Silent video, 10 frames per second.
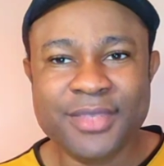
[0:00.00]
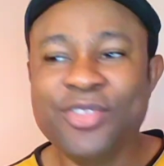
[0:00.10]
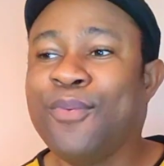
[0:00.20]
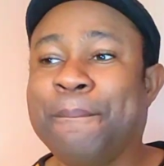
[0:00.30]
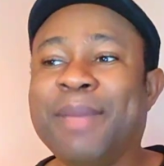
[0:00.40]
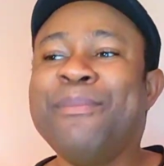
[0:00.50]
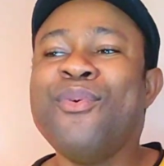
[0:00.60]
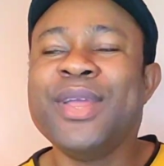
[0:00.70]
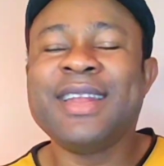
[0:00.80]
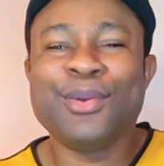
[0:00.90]
So people
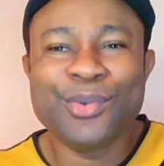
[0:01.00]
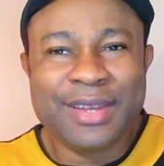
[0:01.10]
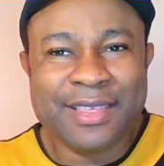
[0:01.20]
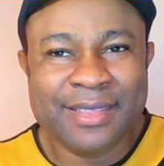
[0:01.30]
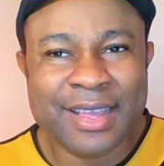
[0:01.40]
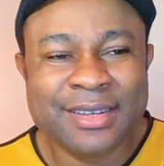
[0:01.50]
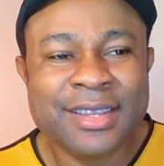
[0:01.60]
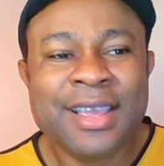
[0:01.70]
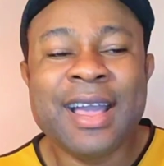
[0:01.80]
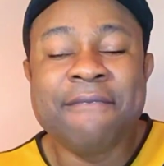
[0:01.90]
will now understand
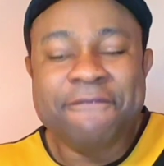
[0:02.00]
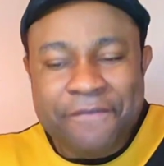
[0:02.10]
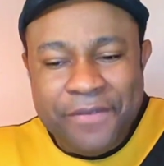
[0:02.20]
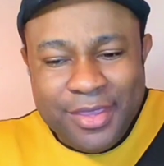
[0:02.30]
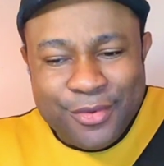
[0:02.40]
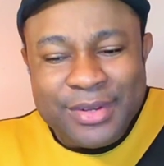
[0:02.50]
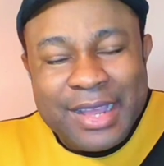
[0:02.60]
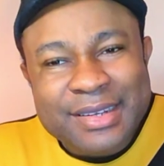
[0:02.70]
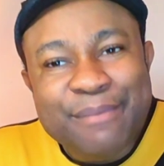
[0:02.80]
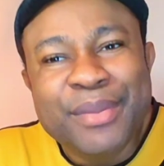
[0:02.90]
and feel
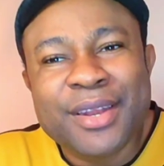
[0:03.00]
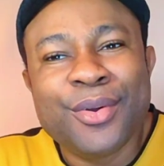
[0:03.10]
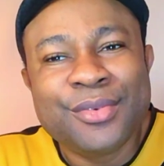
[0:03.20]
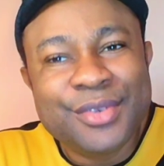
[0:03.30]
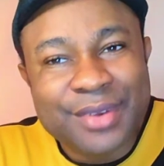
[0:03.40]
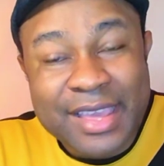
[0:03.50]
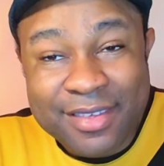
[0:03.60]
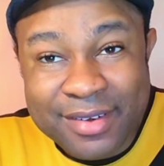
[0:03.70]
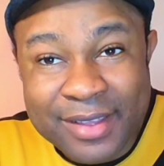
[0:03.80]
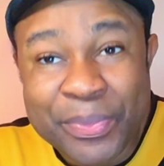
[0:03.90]
that they belong to
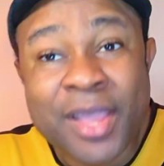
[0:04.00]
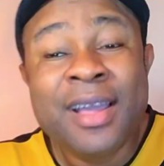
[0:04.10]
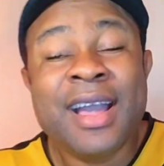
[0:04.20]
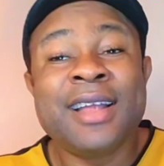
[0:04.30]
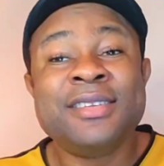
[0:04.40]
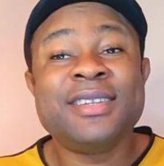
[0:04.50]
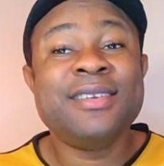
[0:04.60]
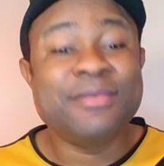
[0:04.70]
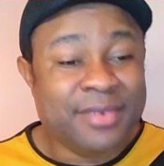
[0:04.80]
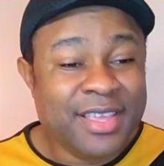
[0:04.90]
Nigeria. And
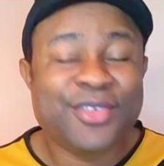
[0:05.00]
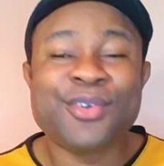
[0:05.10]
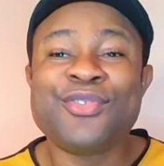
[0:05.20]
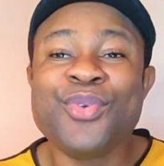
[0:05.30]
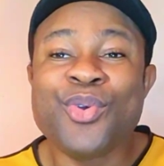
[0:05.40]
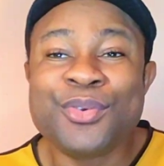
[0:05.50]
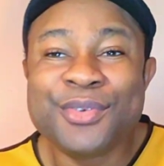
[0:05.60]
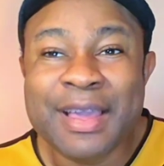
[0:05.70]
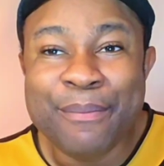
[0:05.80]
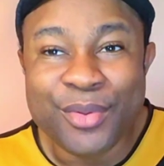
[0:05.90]
regions will
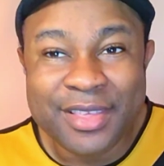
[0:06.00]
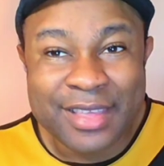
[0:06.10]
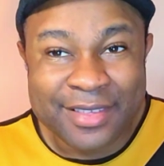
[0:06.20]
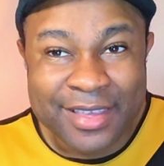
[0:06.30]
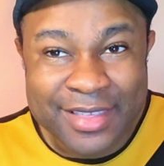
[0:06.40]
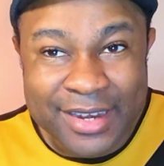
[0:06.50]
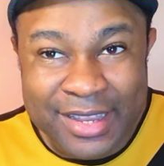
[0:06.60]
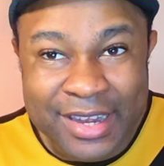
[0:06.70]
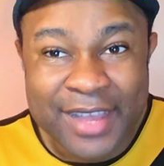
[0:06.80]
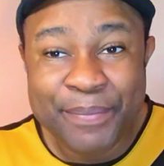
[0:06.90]
control their police, as I said
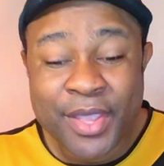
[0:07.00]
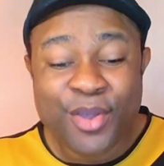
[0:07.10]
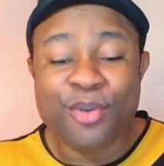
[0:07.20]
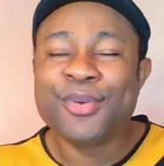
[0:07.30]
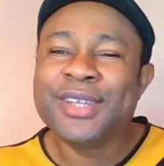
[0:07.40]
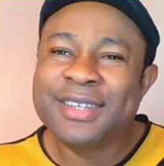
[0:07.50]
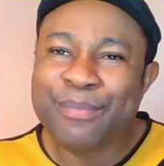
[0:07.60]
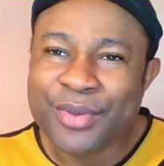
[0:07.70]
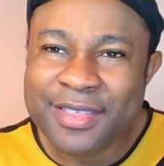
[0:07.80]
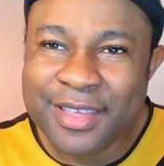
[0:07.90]
earlier. Community
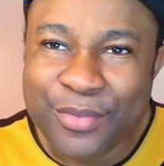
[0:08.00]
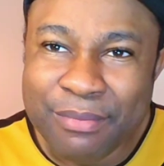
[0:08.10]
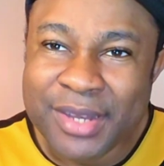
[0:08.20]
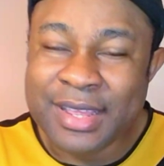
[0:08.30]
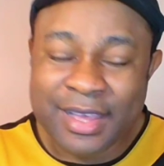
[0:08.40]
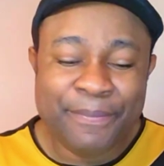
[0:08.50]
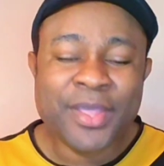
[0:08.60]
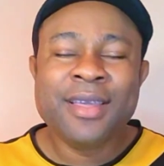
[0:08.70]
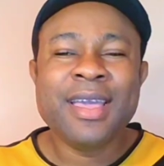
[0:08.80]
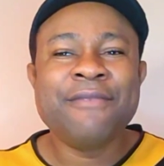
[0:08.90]
policing will be there.
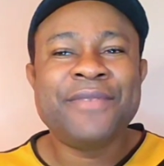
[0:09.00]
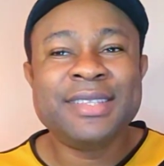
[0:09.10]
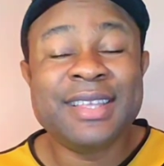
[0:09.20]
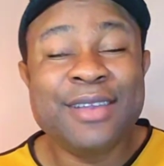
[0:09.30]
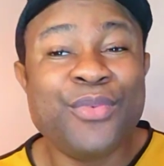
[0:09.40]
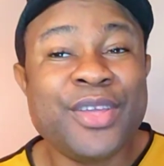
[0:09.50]
Everything will